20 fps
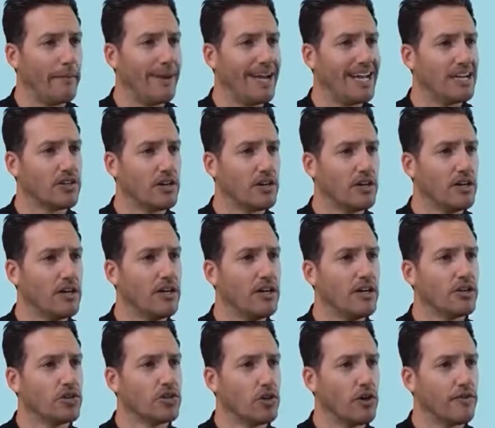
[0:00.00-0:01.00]
painter.
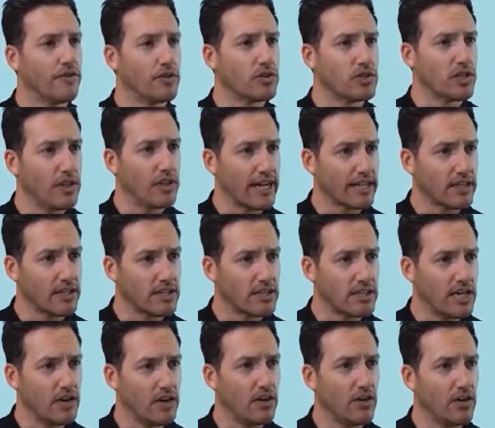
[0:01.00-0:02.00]
So if you select the
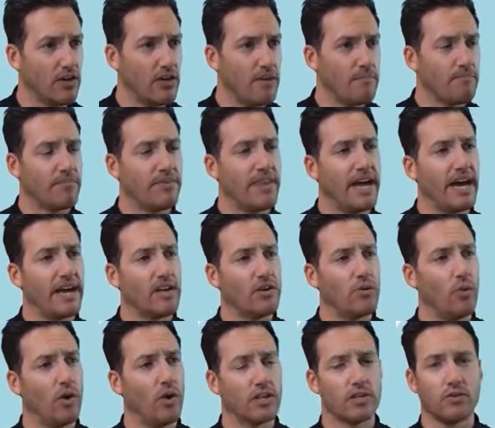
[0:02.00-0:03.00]
cell that
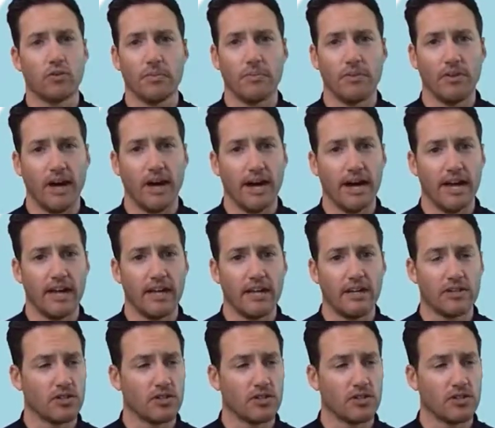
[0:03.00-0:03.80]
you want to apply,